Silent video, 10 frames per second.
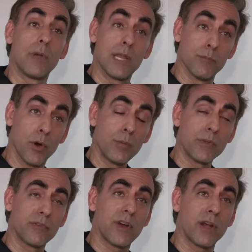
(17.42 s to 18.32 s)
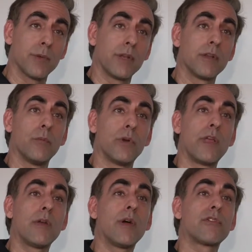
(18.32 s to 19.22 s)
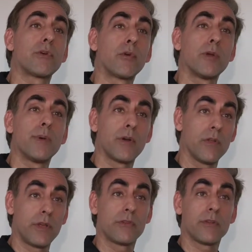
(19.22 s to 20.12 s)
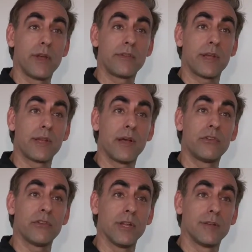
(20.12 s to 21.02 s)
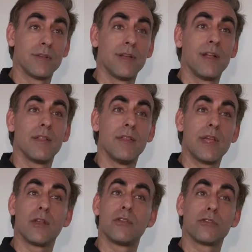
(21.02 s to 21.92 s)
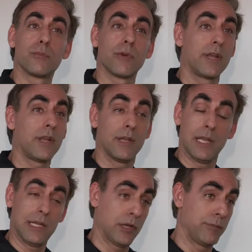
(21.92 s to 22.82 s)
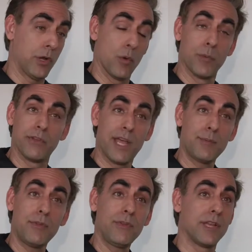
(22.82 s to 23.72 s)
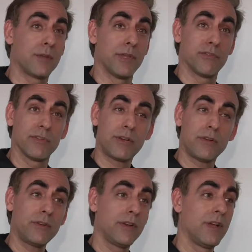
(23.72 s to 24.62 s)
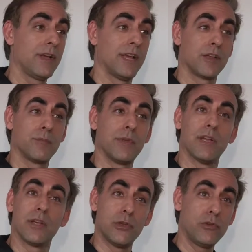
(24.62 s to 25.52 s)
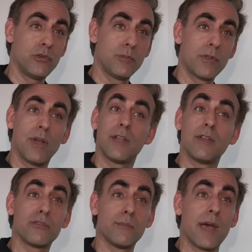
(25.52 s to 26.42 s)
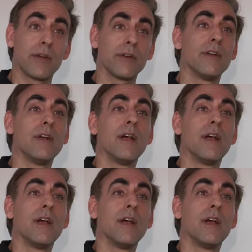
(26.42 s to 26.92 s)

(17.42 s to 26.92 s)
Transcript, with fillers: in a mobile environment where they don't have to worry about all the underlying technology. They can just bring it in. It could be OpenTable, it could be Flickr, it could be a YouTube client, doesn't matter.